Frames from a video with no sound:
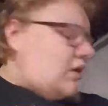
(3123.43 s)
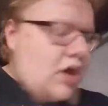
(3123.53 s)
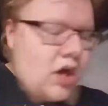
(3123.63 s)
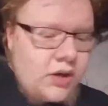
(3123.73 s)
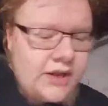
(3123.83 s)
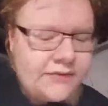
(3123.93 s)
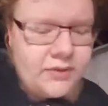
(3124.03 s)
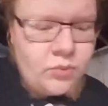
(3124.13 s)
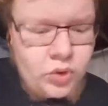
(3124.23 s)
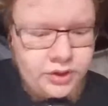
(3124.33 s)
Oh, and I have to
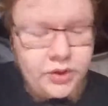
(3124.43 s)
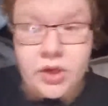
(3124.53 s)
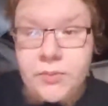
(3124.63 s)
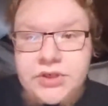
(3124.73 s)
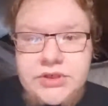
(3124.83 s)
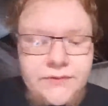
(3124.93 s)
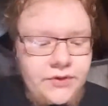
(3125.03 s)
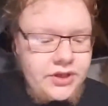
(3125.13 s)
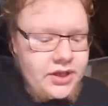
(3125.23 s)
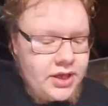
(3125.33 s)
get more cucumbers for
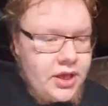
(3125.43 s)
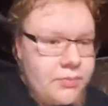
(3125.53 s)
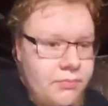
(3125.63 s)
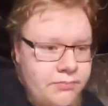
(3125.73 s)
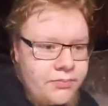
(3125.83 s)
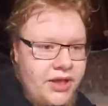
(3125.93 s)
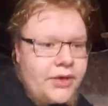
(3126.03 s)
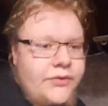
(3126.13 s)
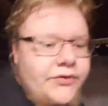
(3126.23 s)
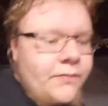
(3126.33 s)
the
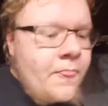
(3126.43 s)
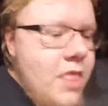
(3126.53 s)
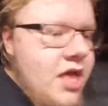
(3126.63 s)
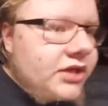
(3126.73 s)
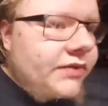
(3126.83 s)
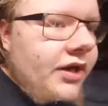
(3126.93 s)
plecos. That's right.